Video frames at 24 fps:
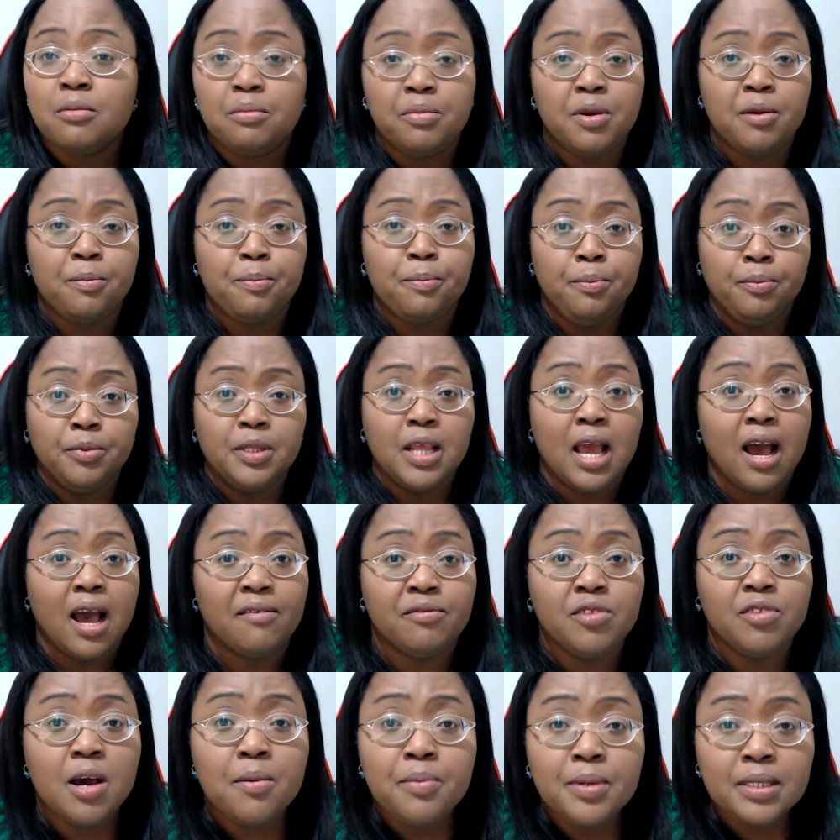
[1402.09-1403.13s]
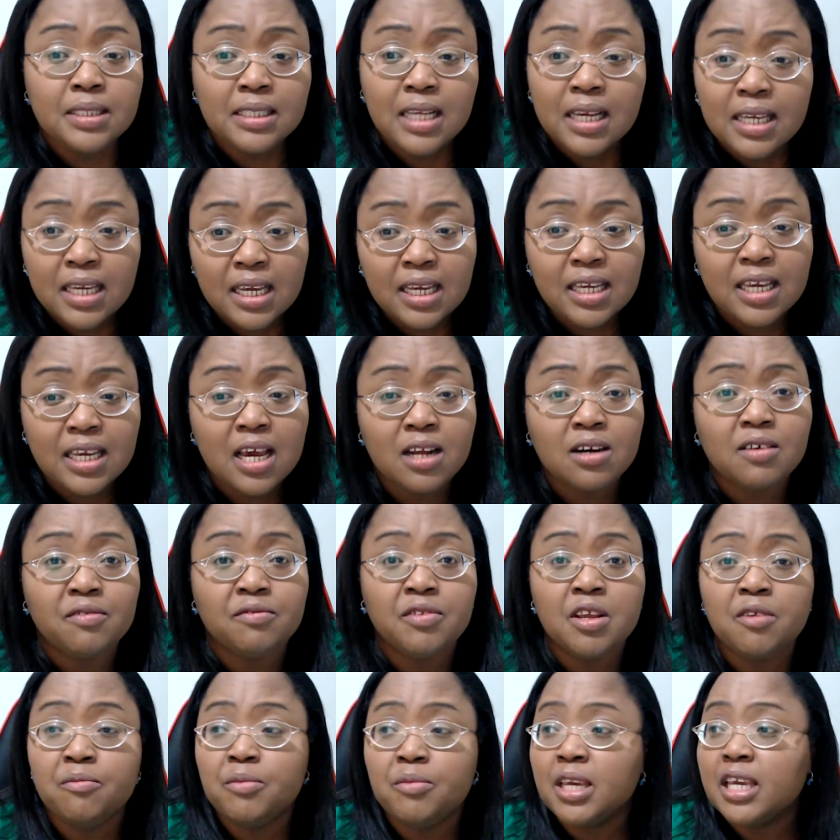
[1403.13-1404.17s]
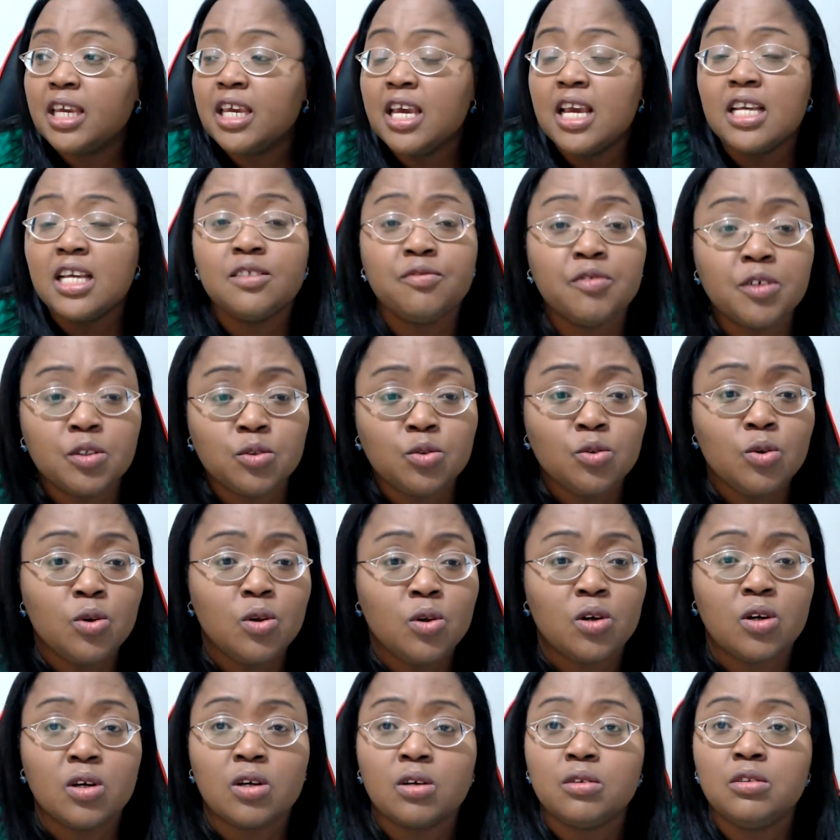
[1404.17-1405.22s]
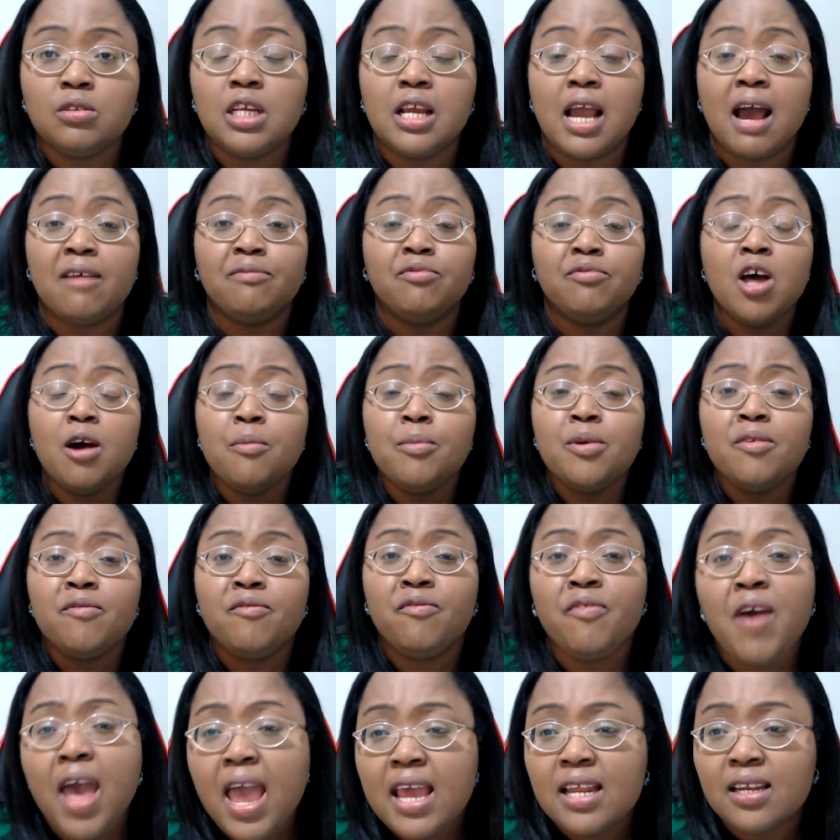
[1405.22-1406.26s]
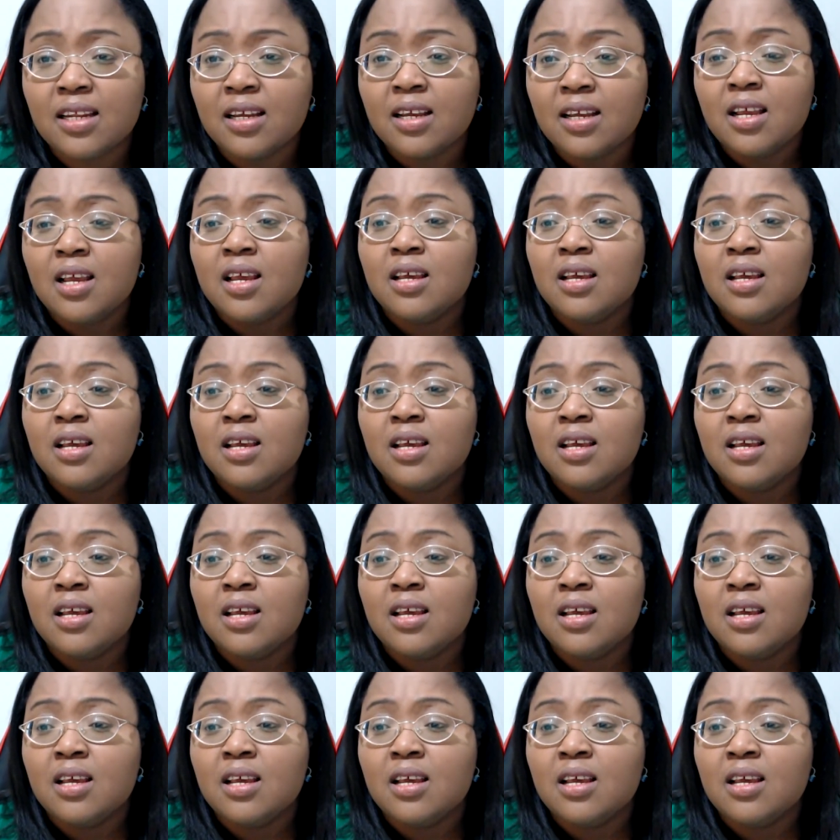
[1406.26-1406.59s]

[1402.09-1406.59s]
They have not been taken care of. They've been caged for too long. They have not been fed.